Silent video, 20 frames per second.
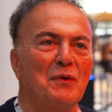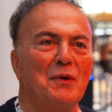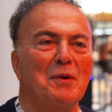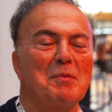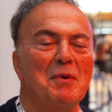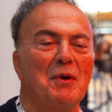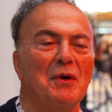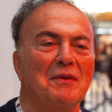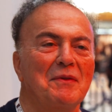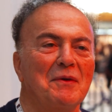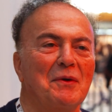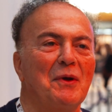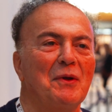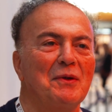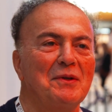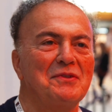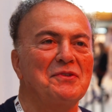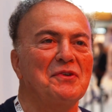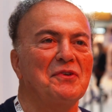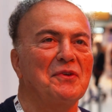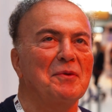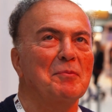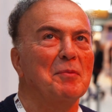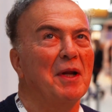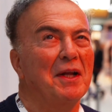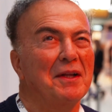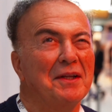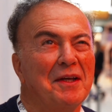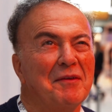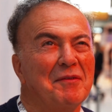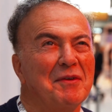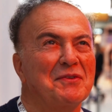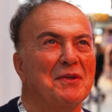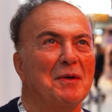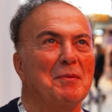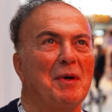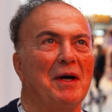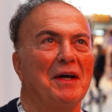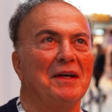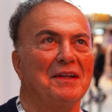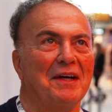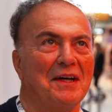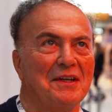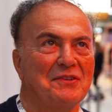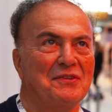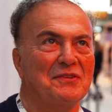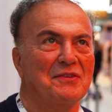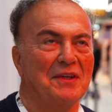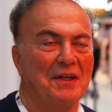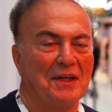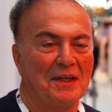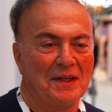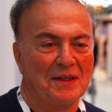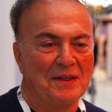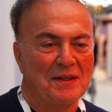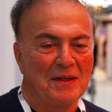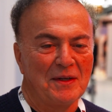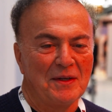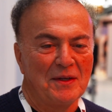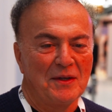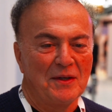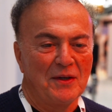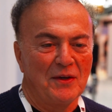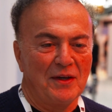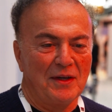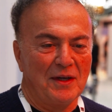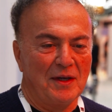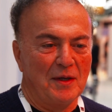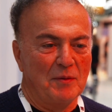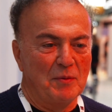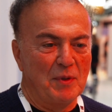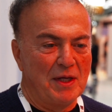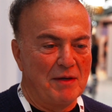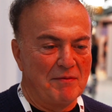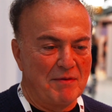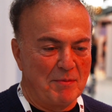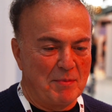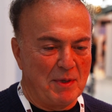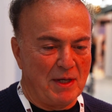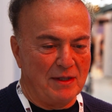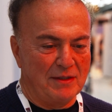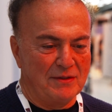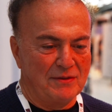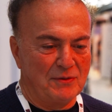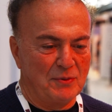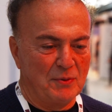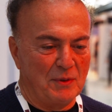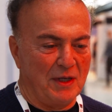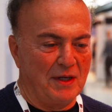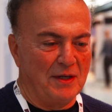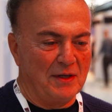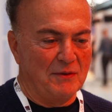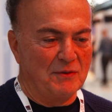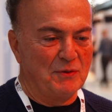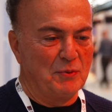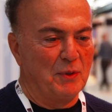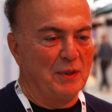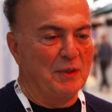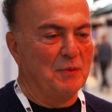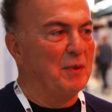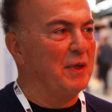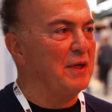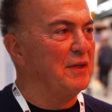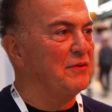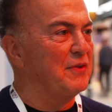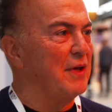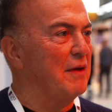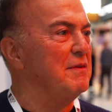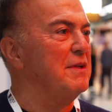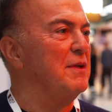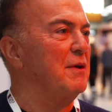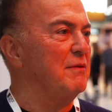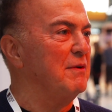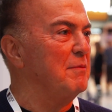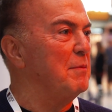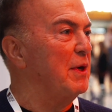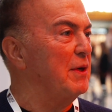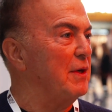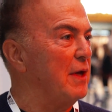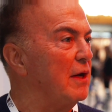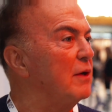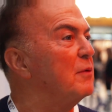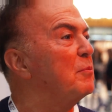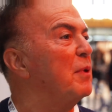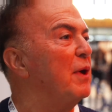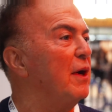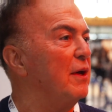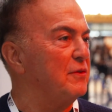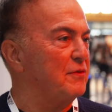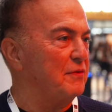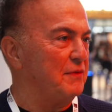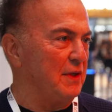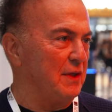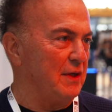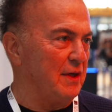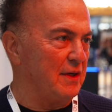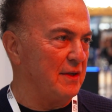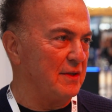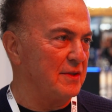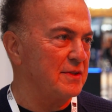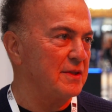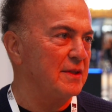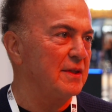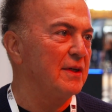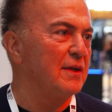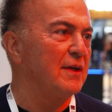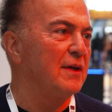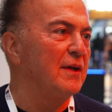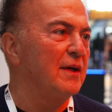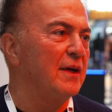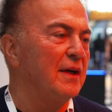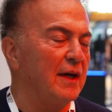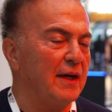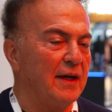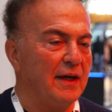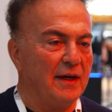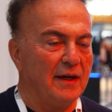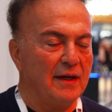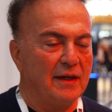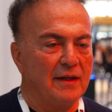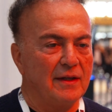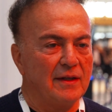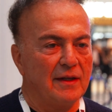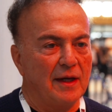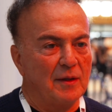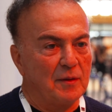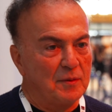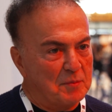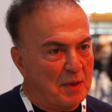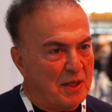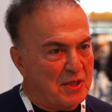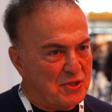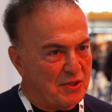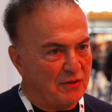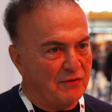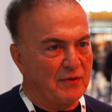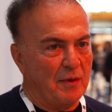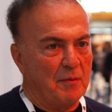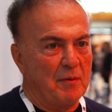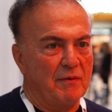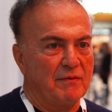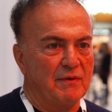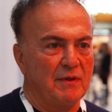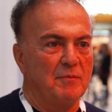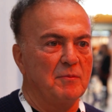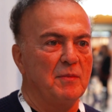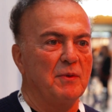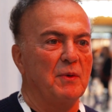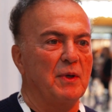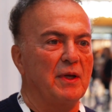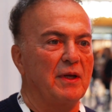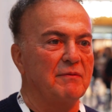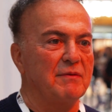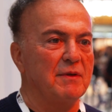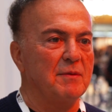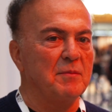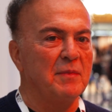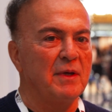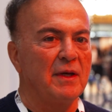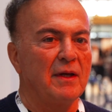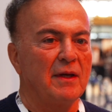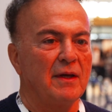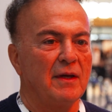For me, they're all interesting, but I'll give you some highlights. We have about out of 21, 7 of them are enterprise VR, and I'll mention some of them. One of them